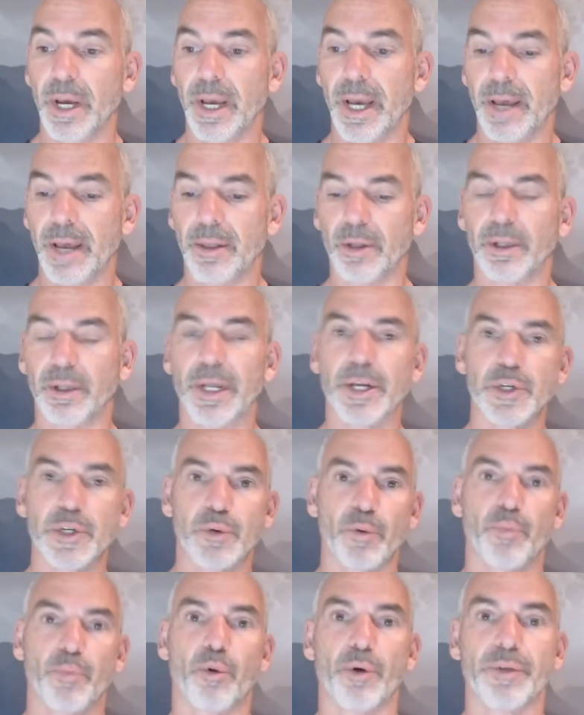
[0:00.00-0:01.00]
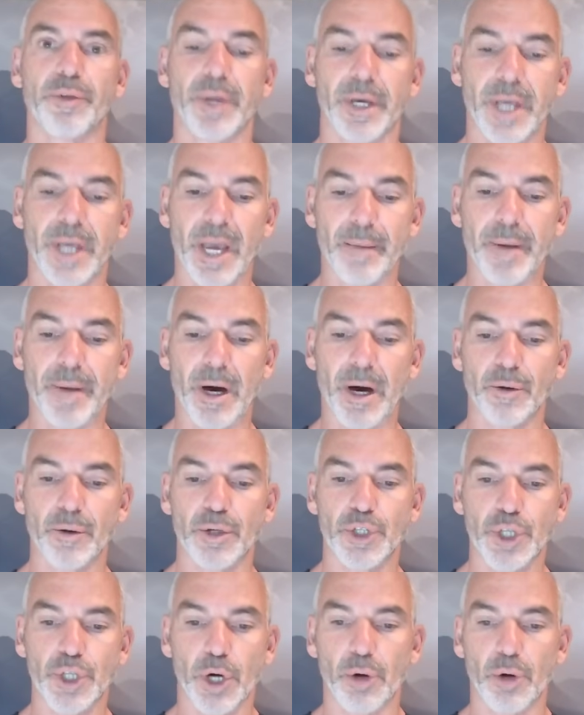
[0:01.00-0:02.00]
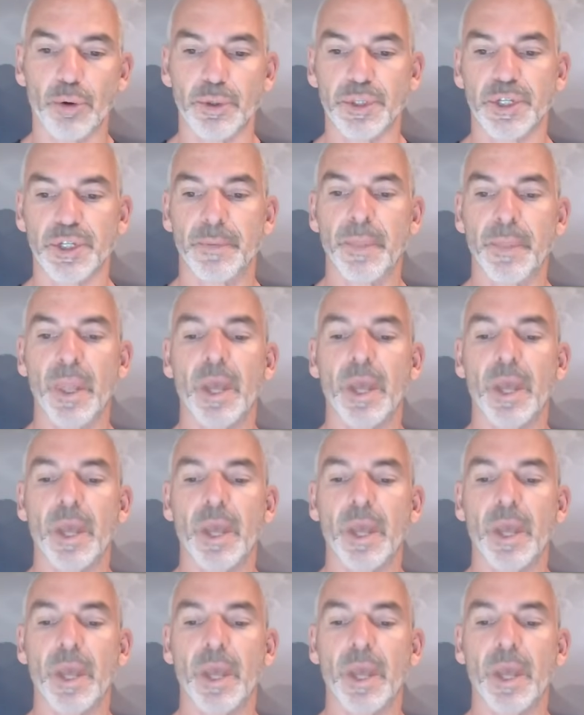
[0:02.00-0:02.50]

And the latest report that came out shows